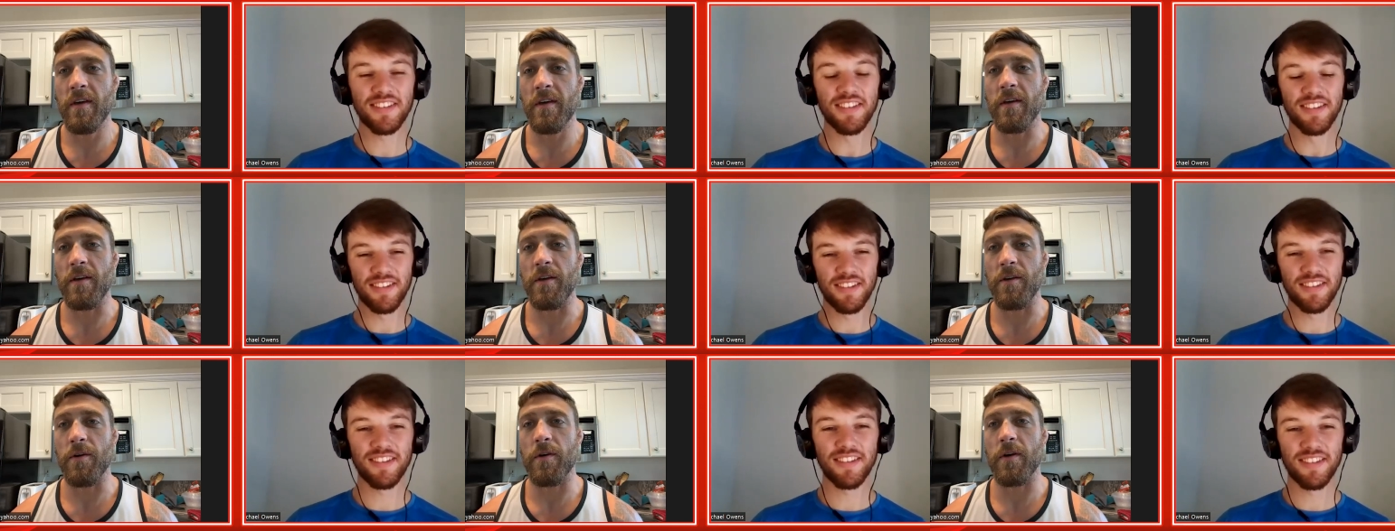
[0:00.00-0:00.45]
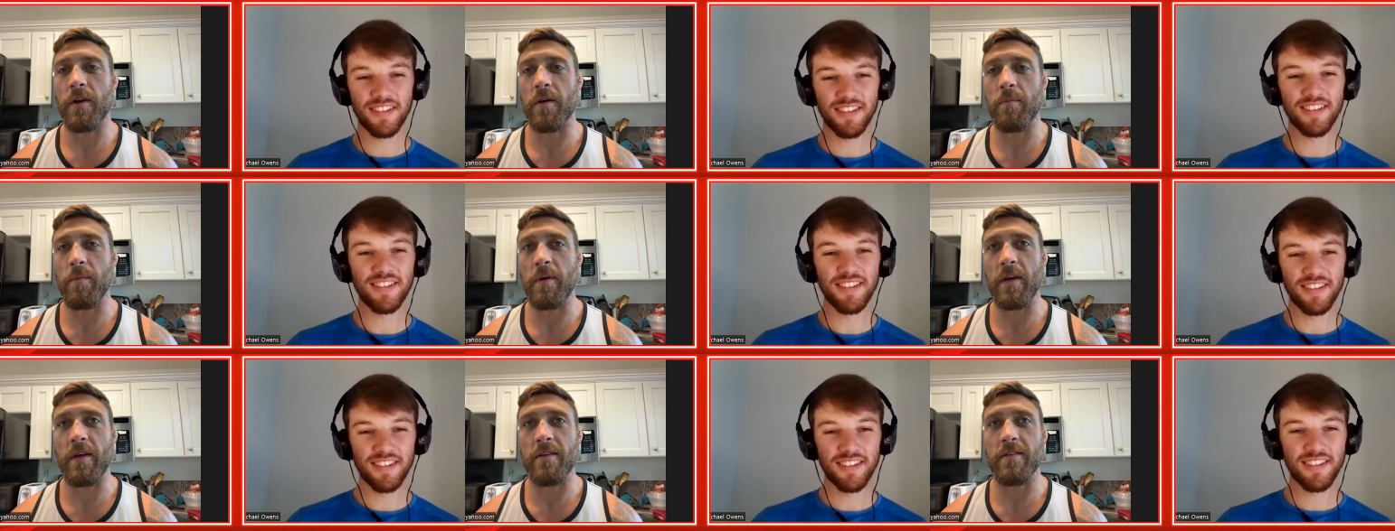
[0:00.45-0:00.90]
Speaker 1: You know what I
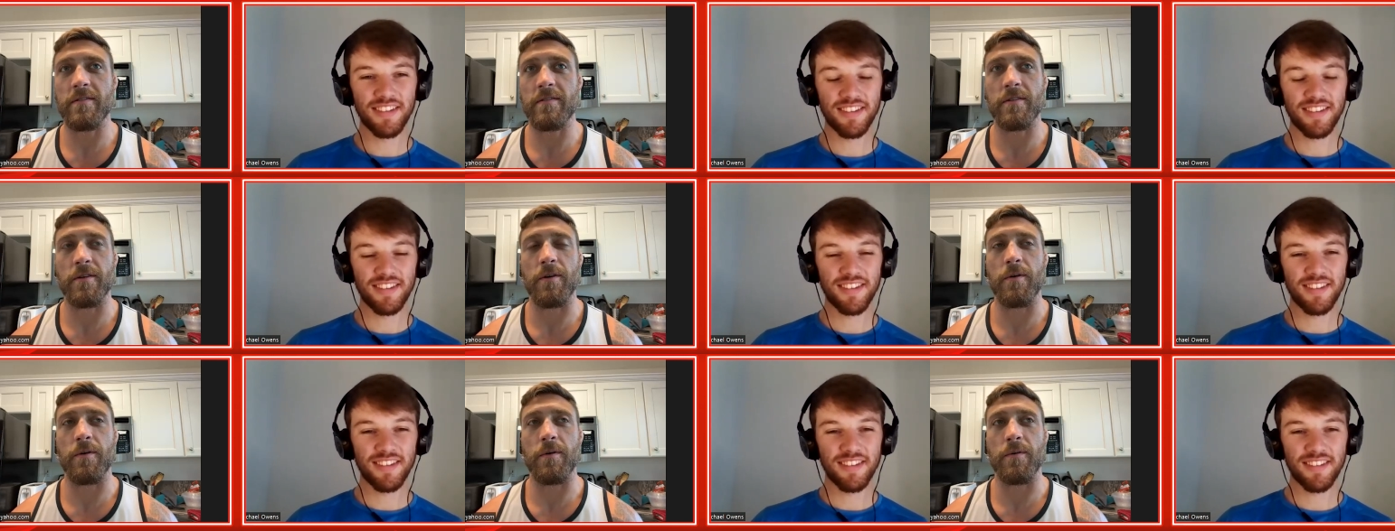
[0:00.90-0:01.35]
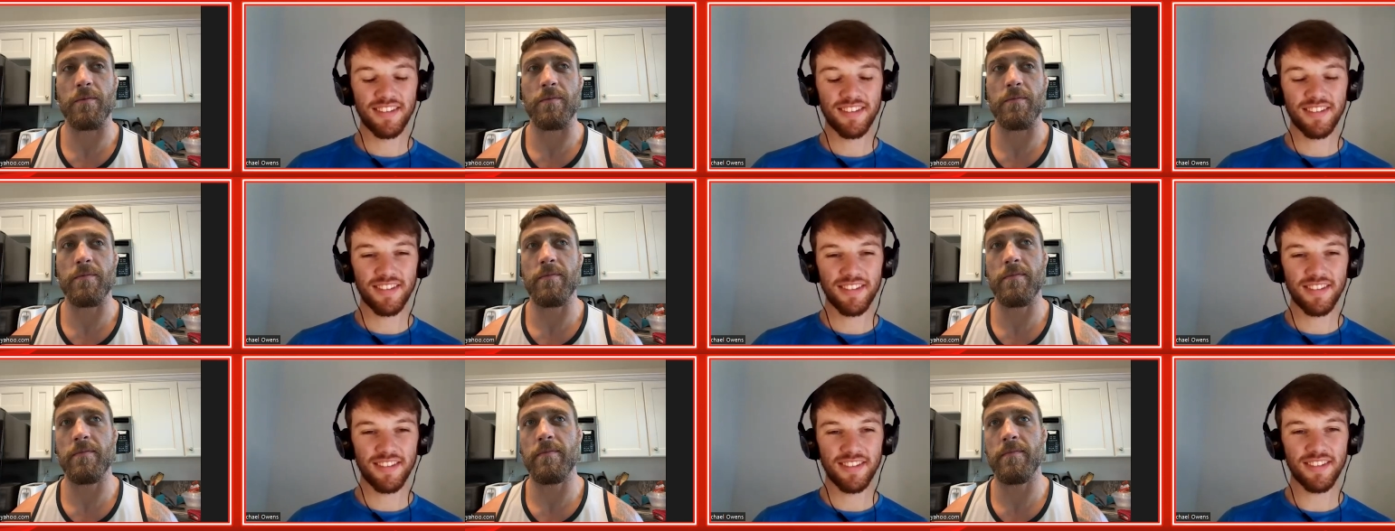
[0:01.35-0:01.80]
mean? So,
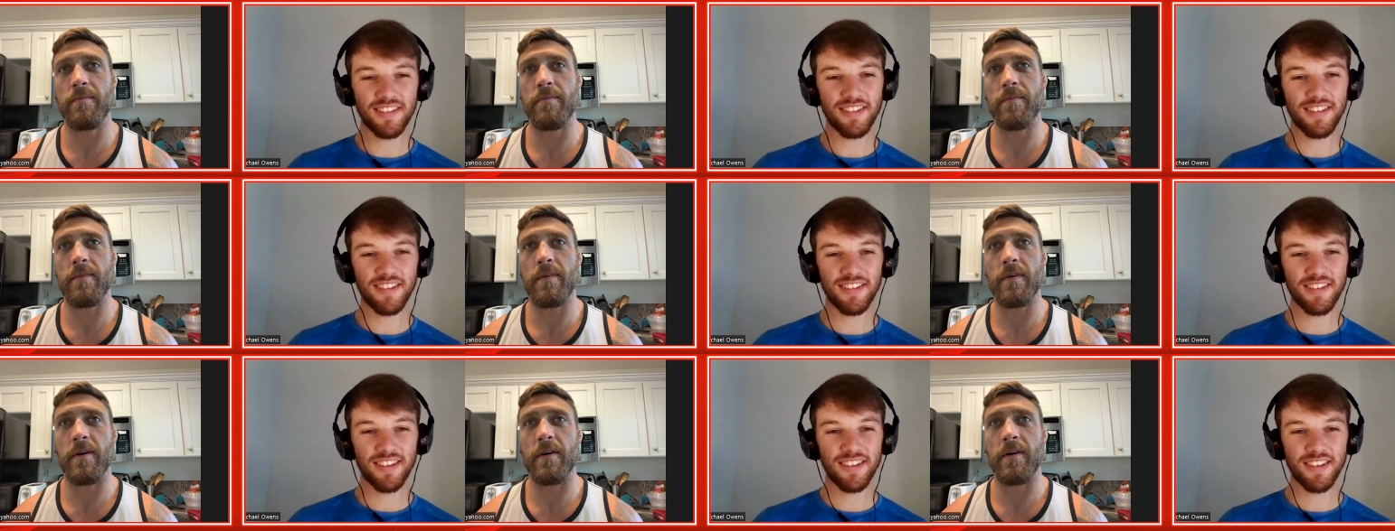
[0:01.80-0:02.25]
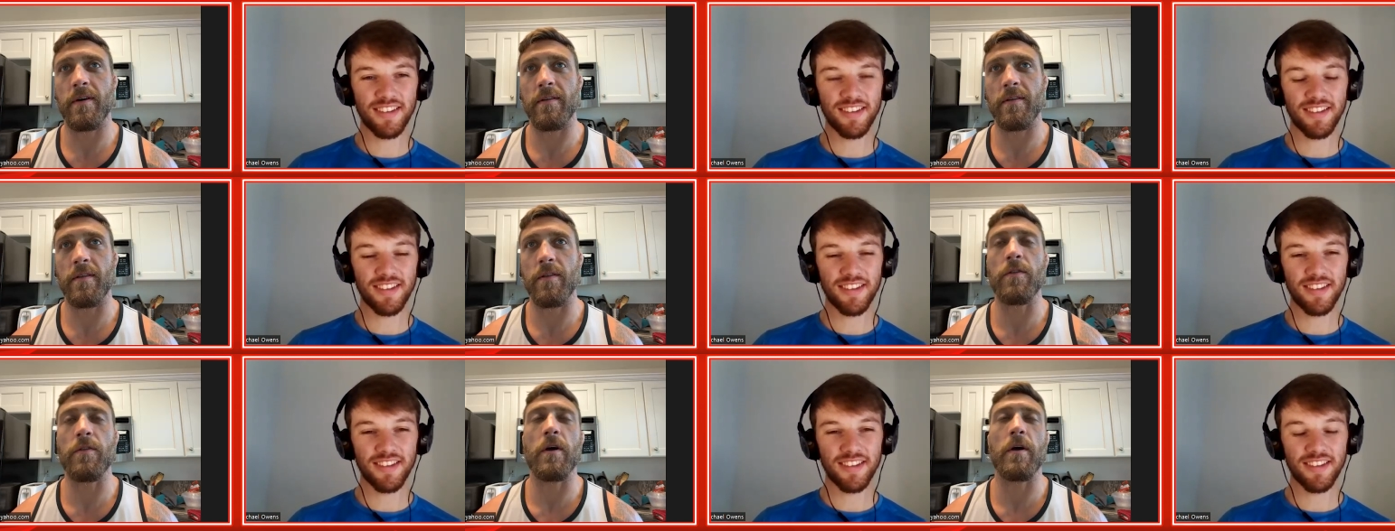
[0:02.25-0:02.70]
uh,
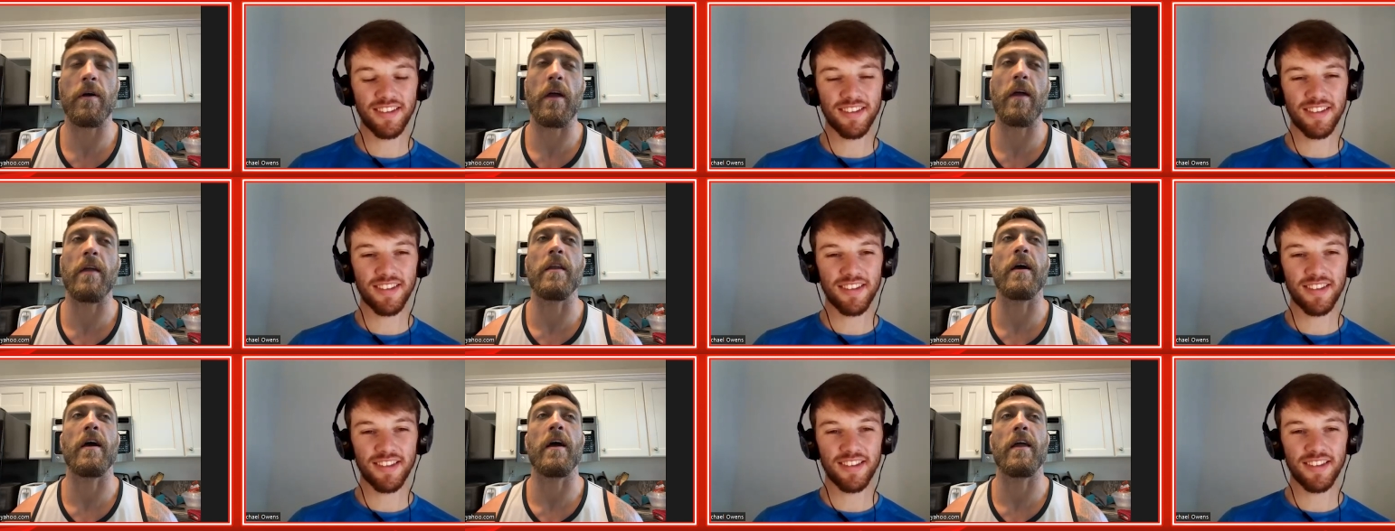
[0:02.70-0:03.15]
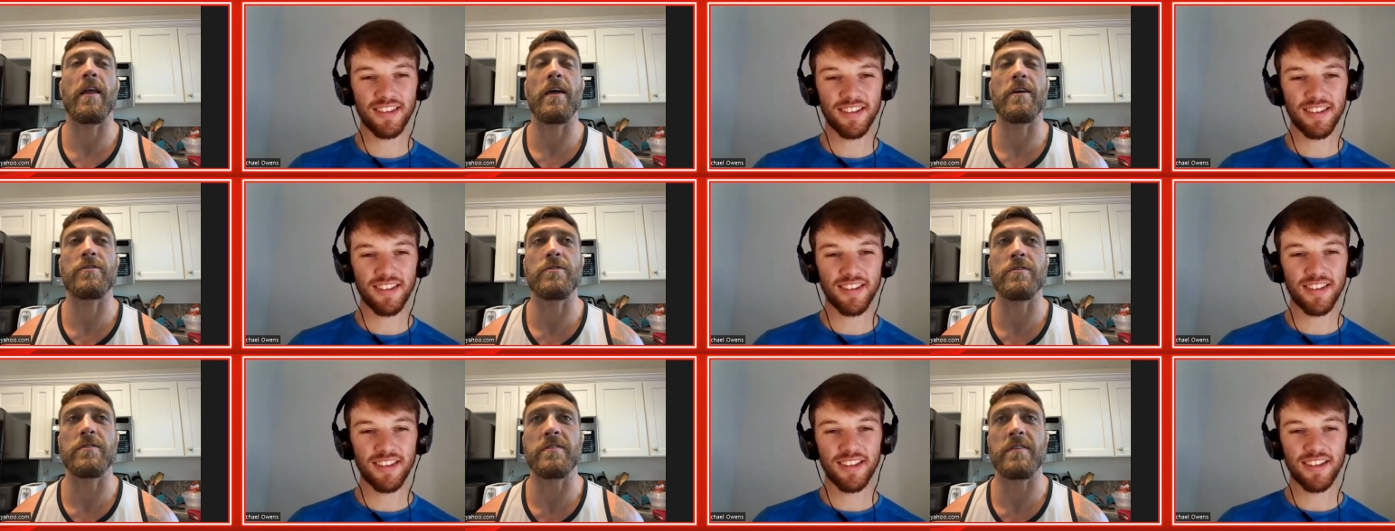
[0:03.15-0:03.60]
and, the, and, I, and I
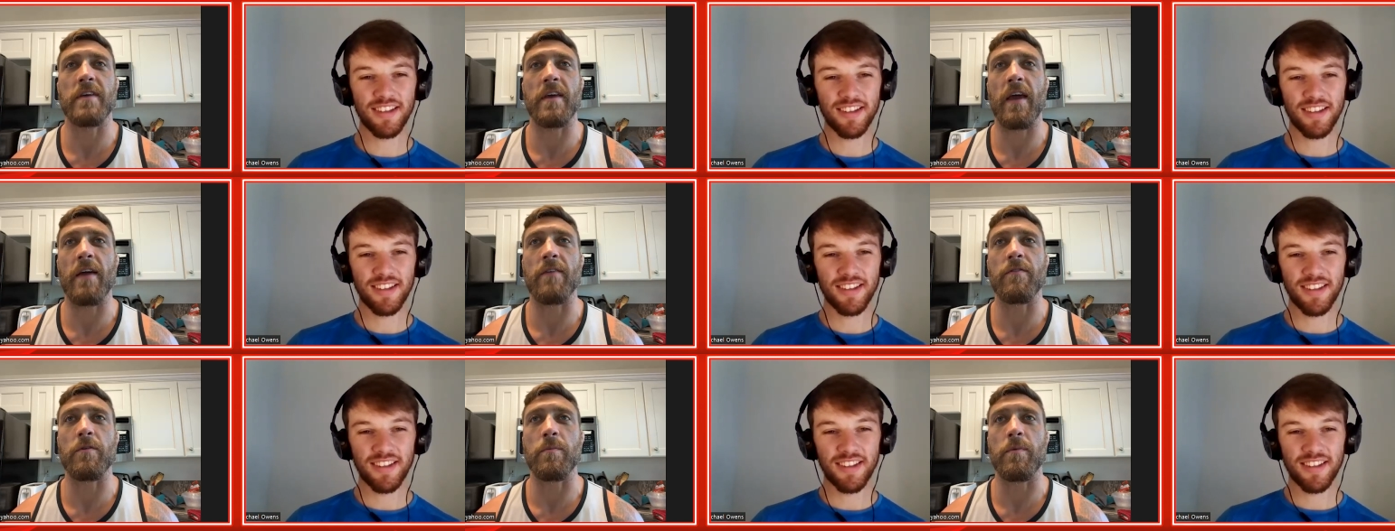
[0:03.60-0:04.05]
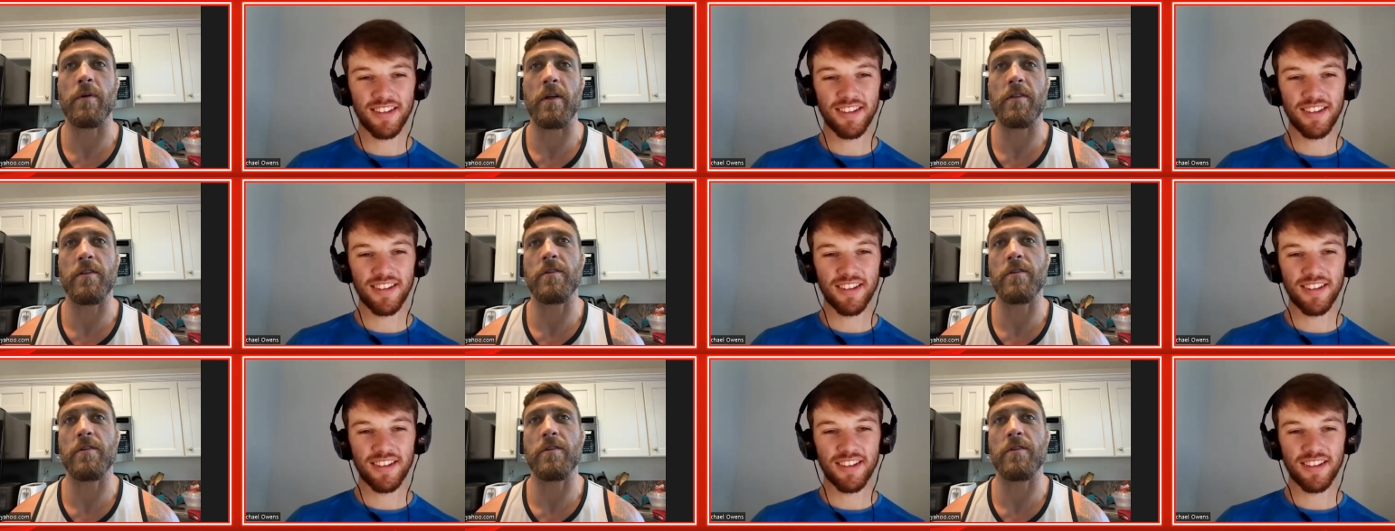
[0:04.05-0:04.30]
shouldn't say everybody.